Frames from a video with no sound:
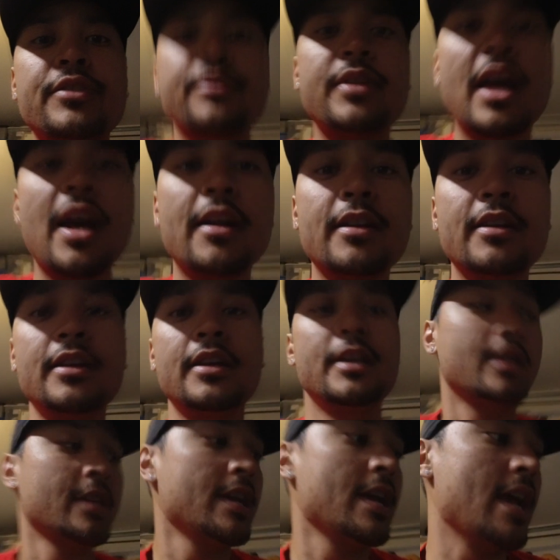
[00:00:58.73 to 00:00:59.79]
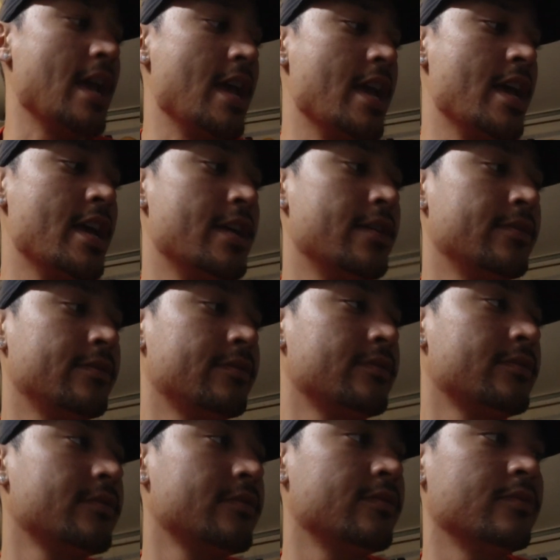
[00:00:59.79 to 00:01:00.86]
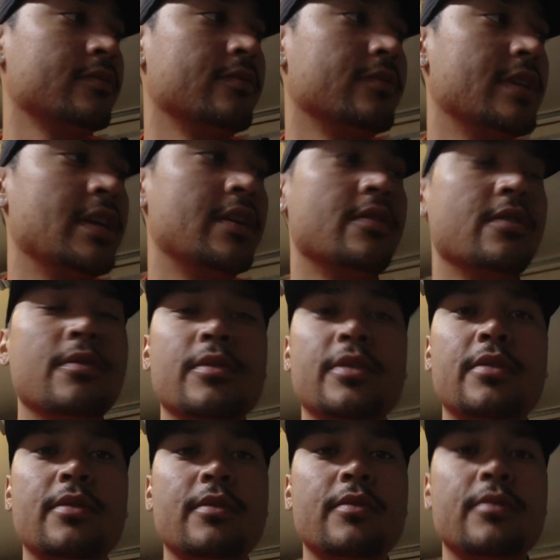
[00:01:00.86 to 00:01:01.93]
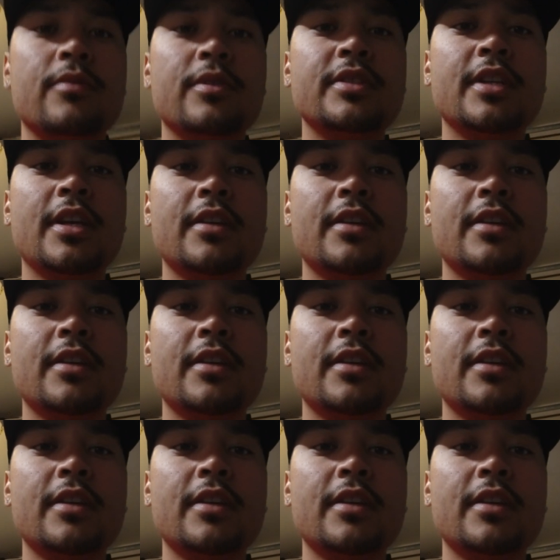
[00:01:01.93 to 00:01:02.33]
and do that, and we'll get going with what's